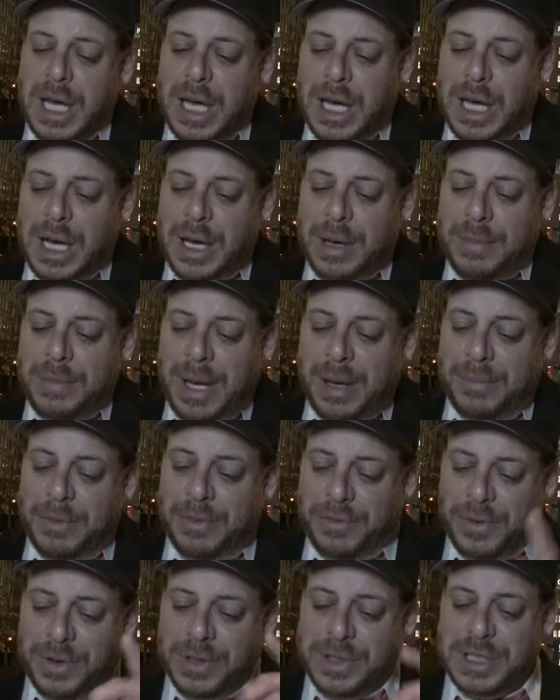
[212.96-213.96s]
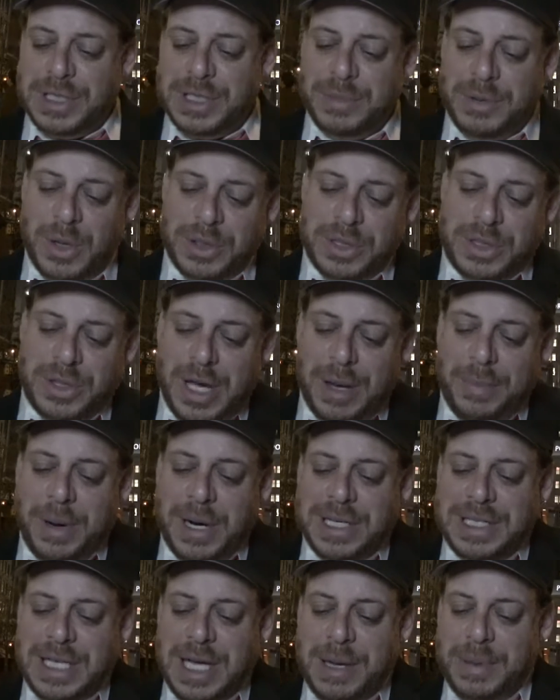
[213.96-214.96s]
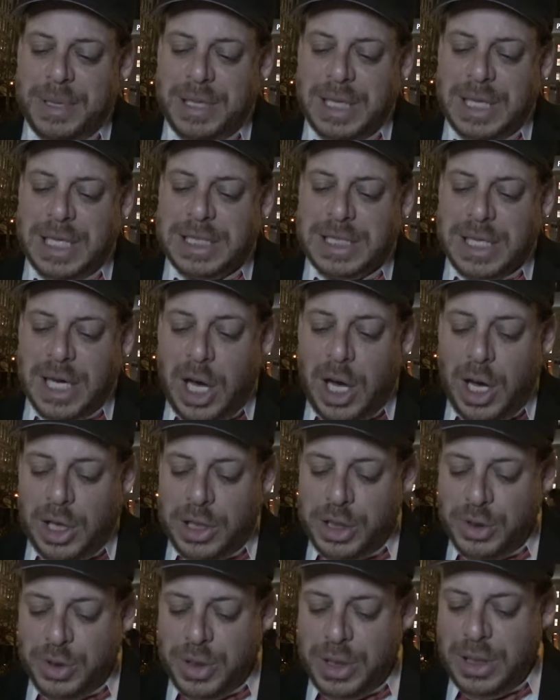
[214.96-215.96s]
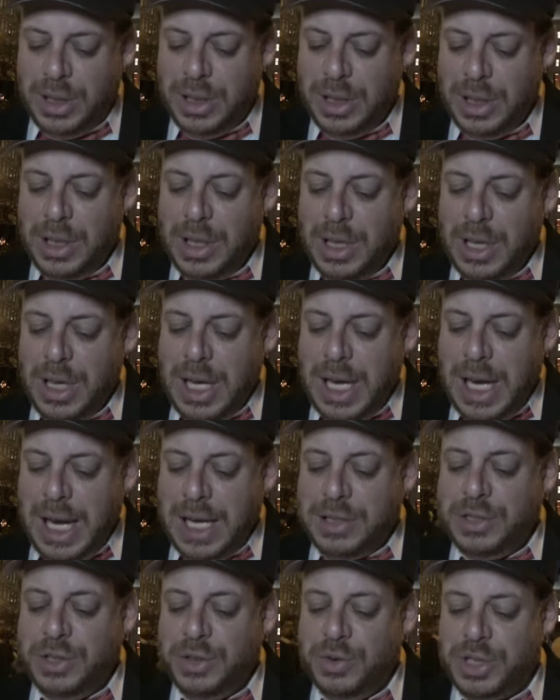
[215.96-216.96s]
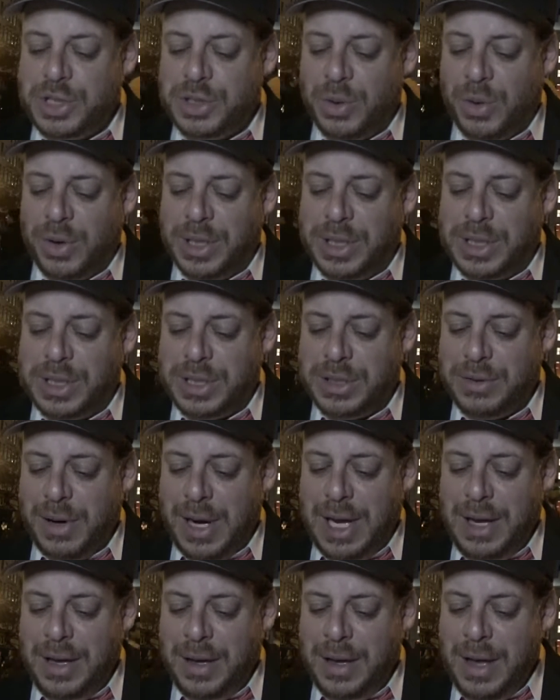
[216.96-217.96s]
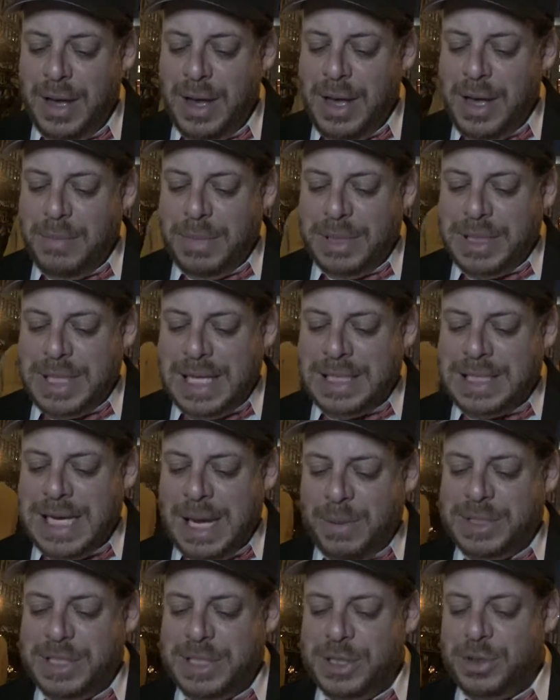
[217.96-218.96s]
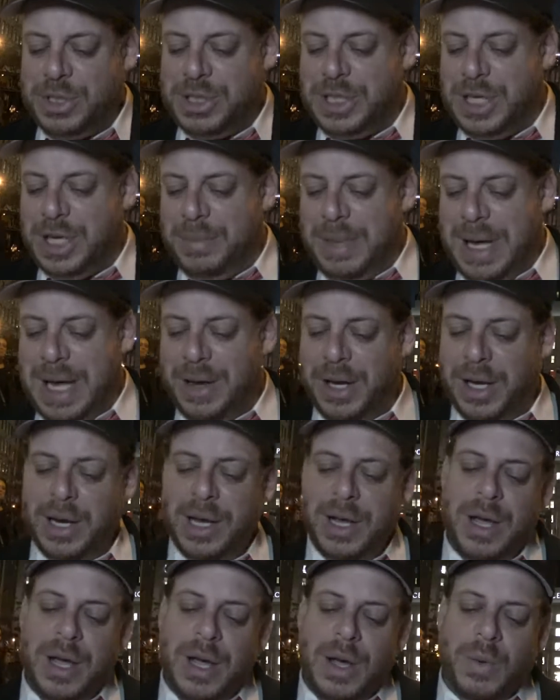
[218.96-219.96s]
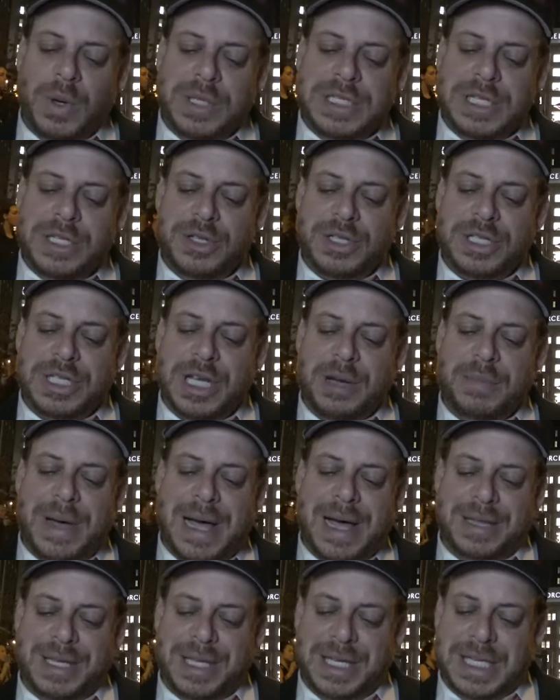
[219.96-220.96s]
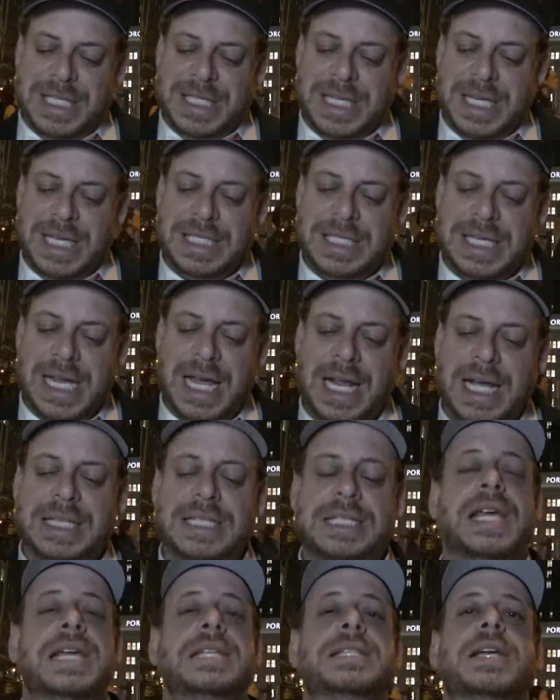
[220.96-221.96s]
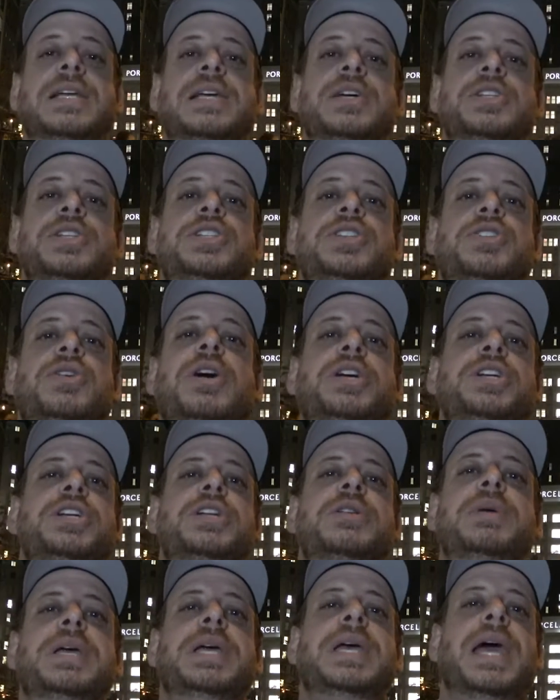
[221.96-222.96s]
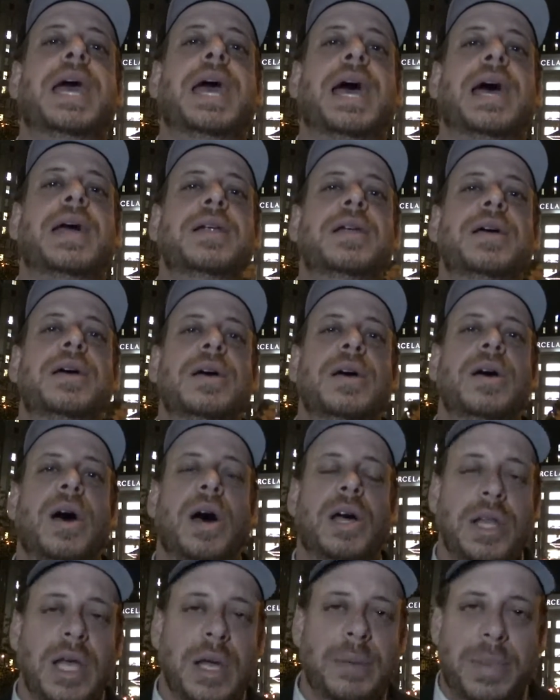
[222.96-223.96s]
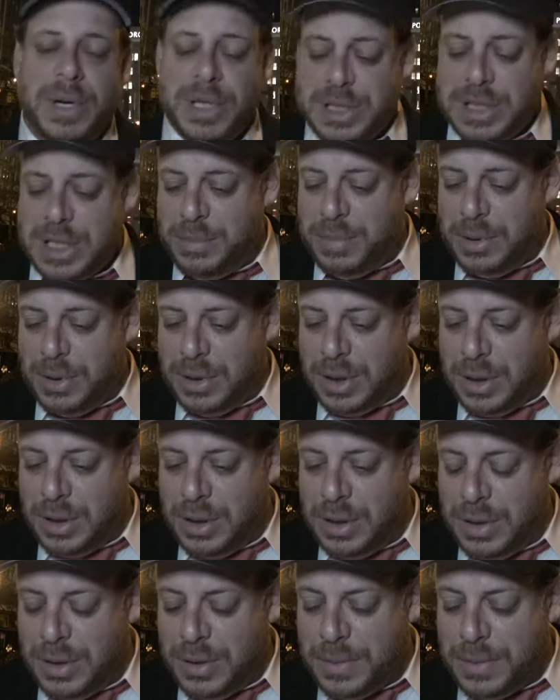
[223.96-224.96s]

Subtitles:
I'm referring to some notes here, the Empire State Building is 102 stories, right? But that's not what's interesting about it. What's interesting about this is that it says that construction began on the Empire State Building